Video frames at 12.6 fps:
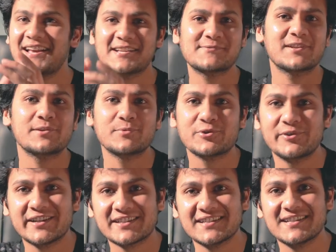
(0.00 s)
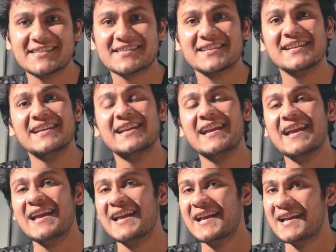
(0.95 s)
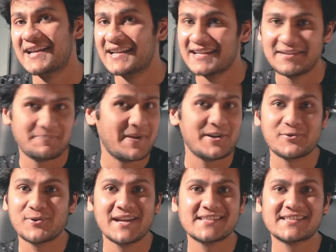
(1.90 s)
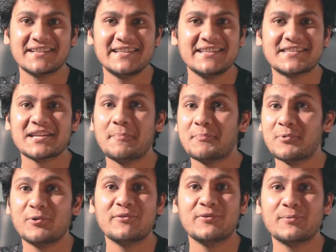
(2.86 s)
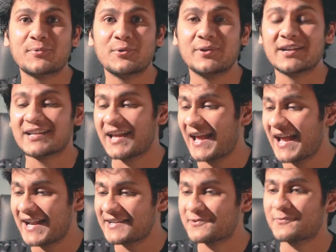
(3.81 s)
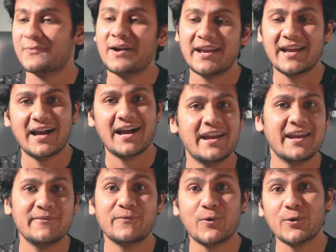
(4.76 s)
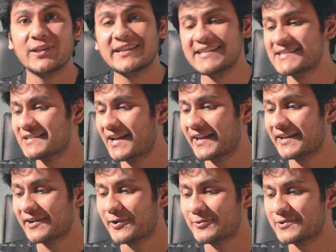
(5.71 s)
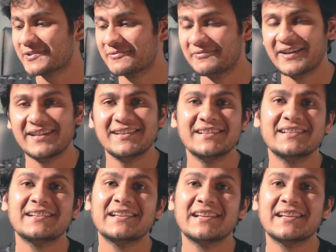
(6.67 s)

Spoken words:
guys, welcome to Curator Cast. Benro has released a beautiful product, and why have all these lying around, well,